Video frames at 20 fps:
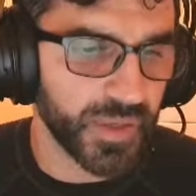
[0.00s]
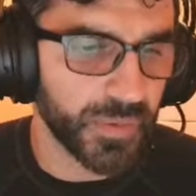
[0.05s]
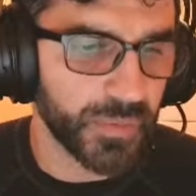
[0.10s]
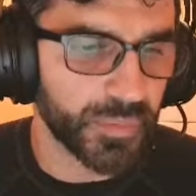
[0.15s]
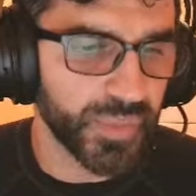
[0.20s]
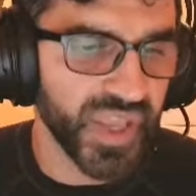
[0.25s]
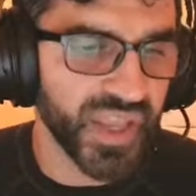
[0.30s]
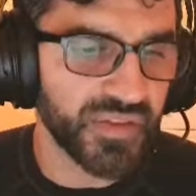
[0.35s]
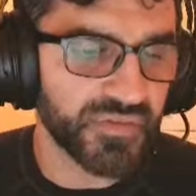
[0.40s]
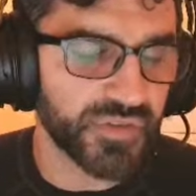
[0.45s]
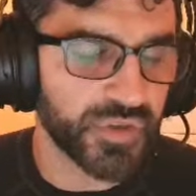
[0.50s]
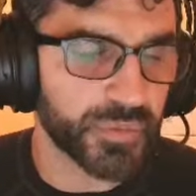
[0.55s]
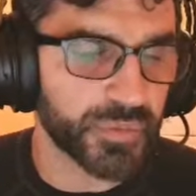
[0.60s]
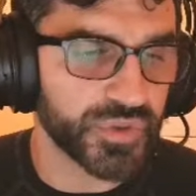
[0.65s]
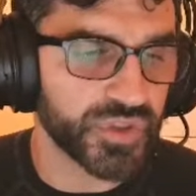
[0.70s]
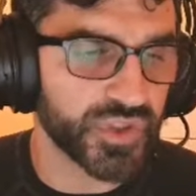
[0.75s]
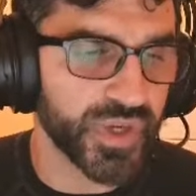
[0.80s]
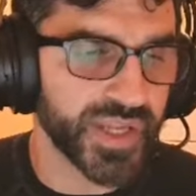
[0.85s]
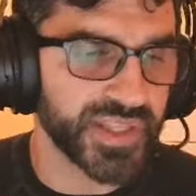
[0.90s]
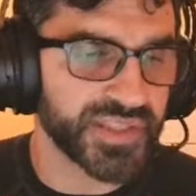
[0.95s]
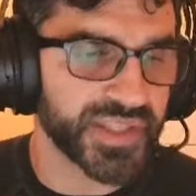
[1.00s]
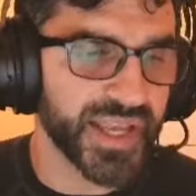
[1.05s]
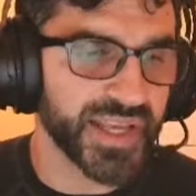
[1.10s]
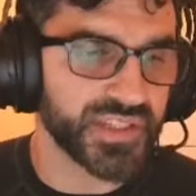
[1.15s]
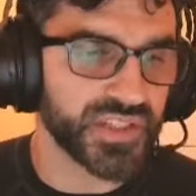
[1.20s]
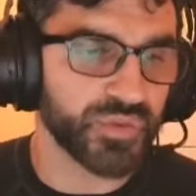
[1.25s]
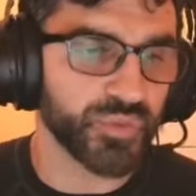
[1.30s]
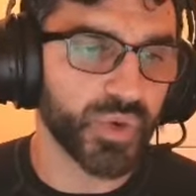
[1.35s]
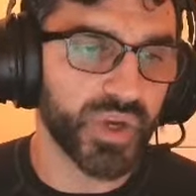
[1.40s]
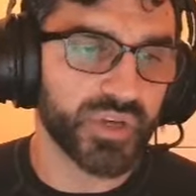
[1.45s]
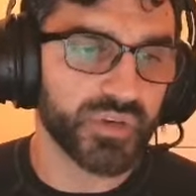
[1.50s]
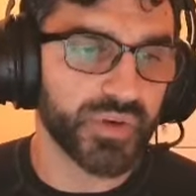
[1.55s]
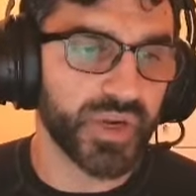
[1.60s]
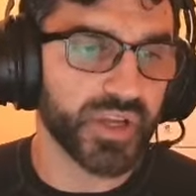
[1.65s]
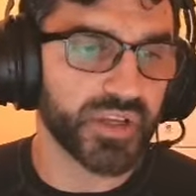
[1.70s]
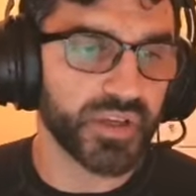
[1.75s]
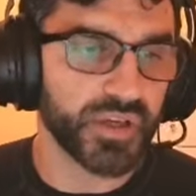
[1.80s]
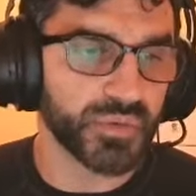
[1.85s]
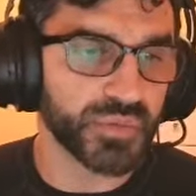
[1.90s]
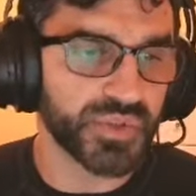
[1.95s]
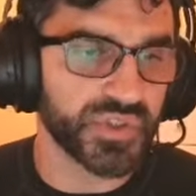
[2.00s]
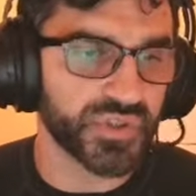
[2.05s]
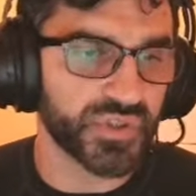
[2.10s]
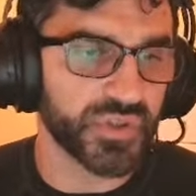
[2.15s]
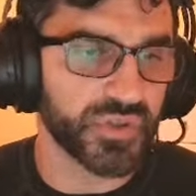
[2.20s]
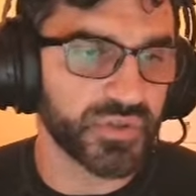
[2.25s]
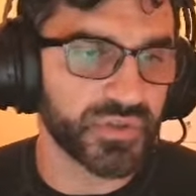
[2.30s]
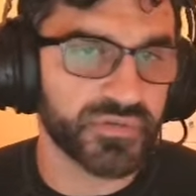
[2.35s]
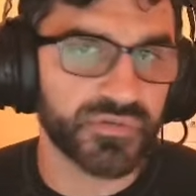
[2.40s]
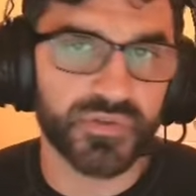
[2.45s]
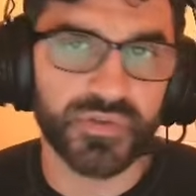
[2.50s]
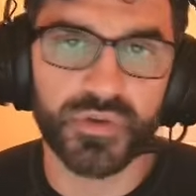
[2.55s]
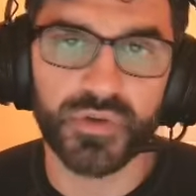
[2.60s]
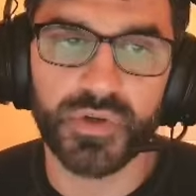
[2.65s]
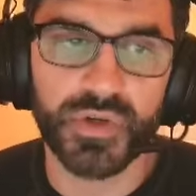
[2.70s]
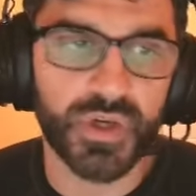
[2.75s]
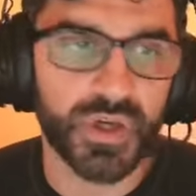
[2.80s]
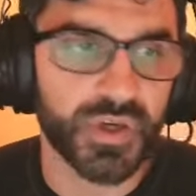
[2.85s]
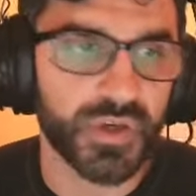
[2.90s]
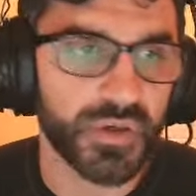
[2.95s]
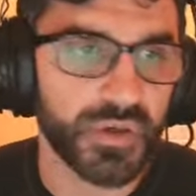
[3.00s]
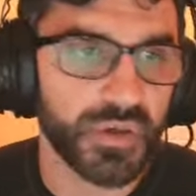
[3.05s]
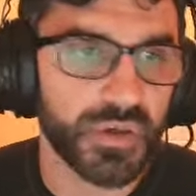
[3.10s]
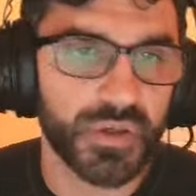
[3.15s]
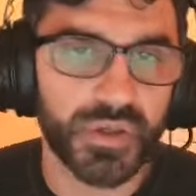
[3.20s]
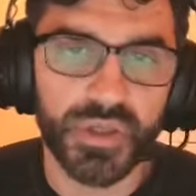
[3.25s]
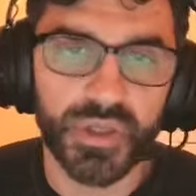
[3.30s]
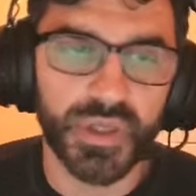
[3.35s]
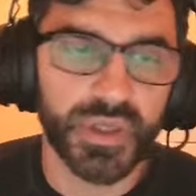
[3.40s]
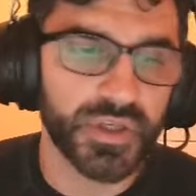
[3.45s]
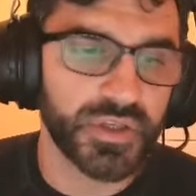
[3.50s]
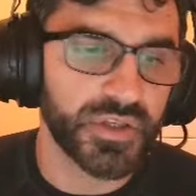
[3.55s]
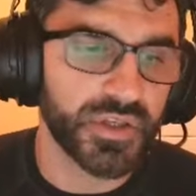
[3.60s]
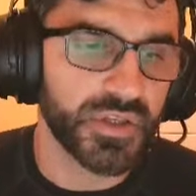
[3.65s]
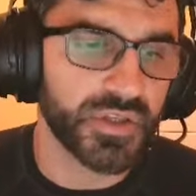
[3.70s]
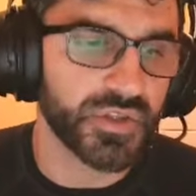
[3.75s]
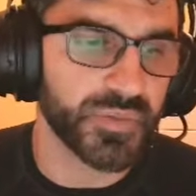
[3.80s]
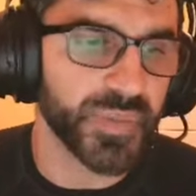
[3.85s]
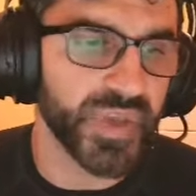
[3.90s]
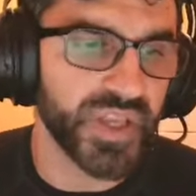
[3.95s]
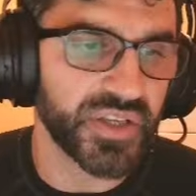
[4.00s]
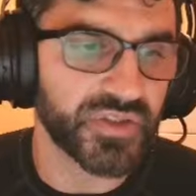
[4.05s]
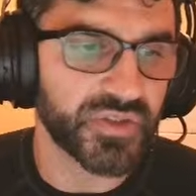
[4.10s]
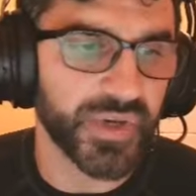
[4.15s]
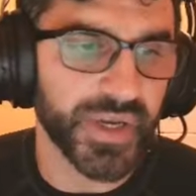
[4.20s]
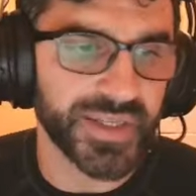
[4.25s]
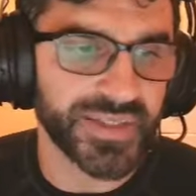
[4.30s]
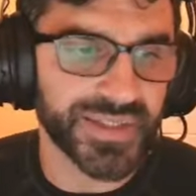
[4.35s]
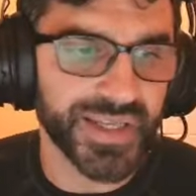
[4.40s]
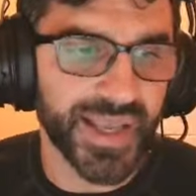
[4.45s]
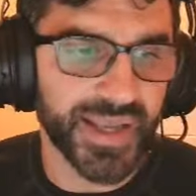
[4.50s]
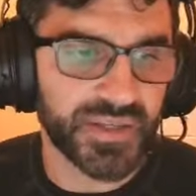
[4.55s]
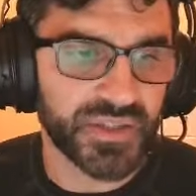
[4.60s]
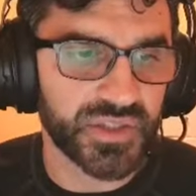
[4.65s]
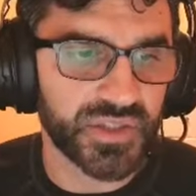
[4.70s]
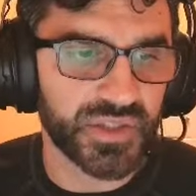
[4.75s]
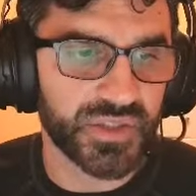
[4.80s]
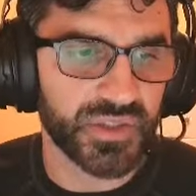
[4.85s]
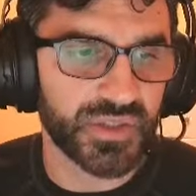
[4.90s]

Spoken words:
pay for a transaction, what credit card was used for to pay a transaction.